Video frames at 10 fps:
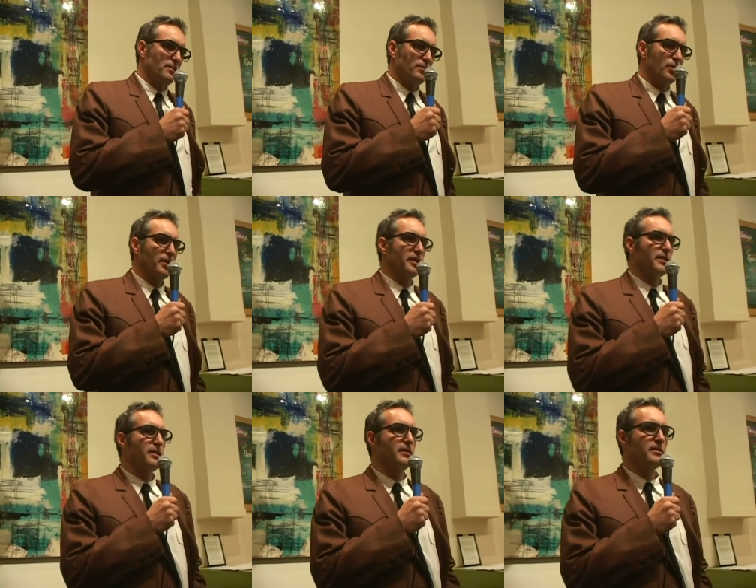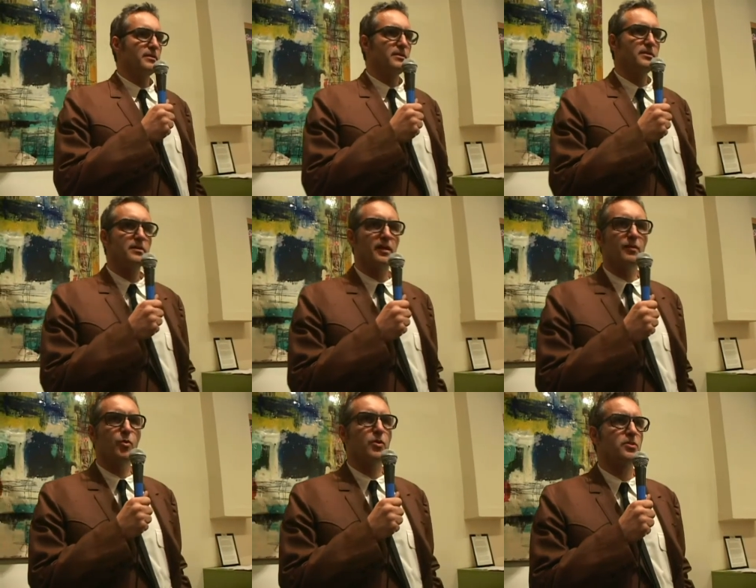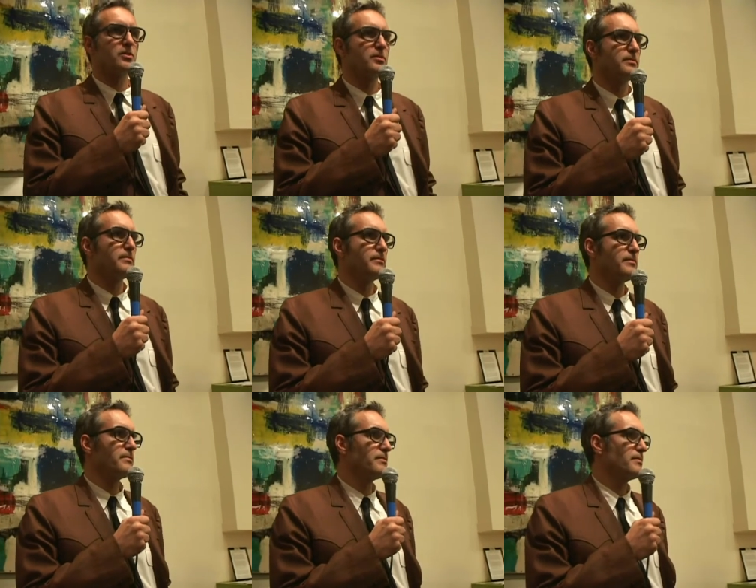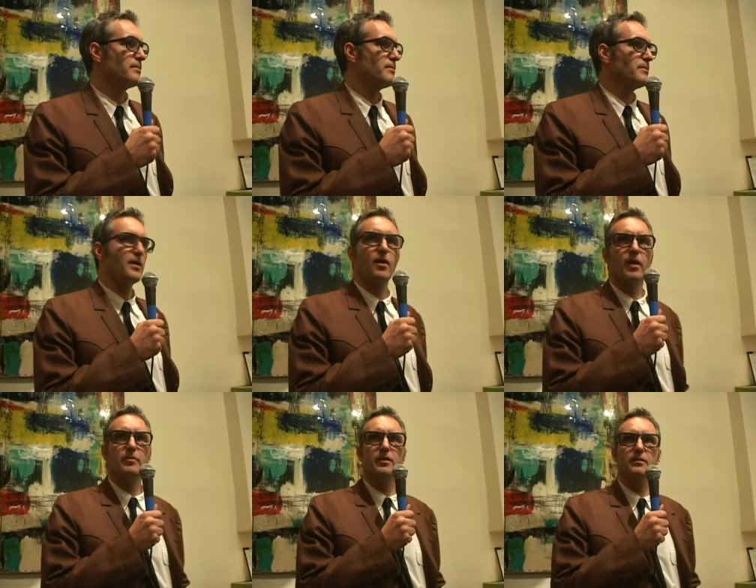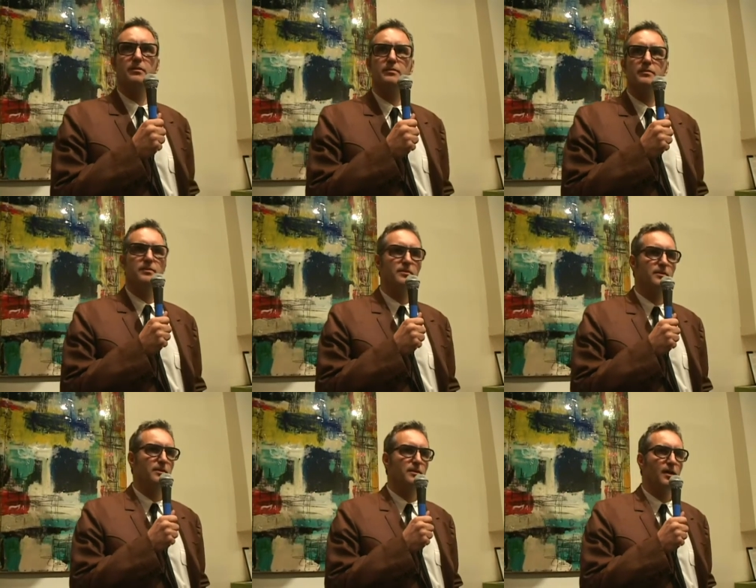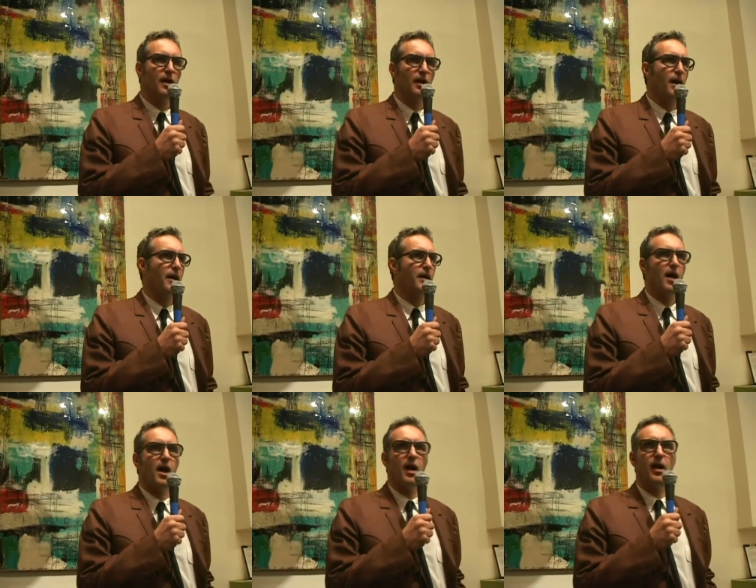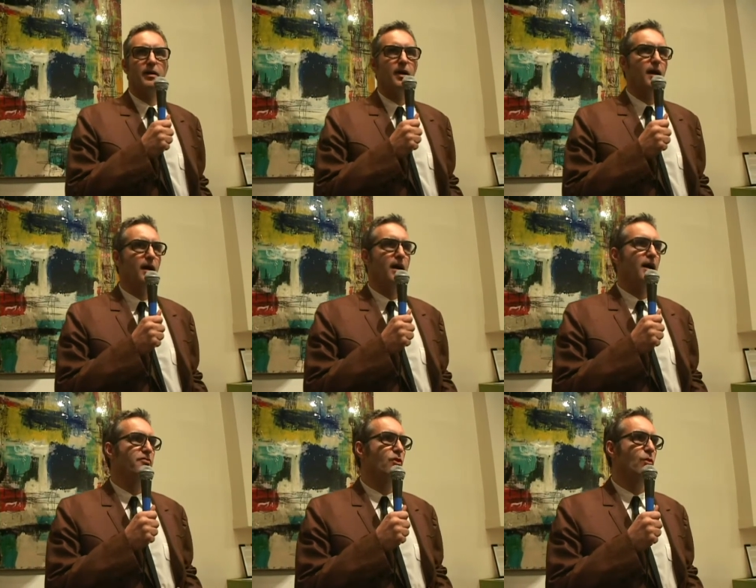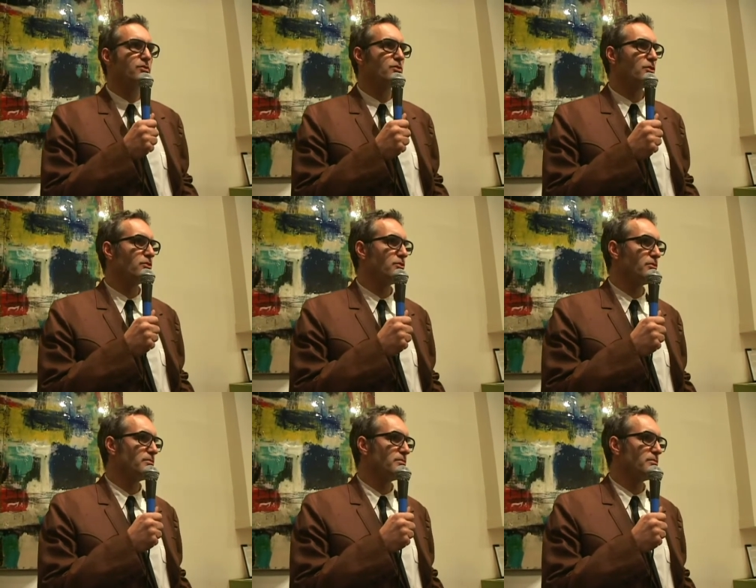Really, it's getting worse. Economy. I have no one to turn to.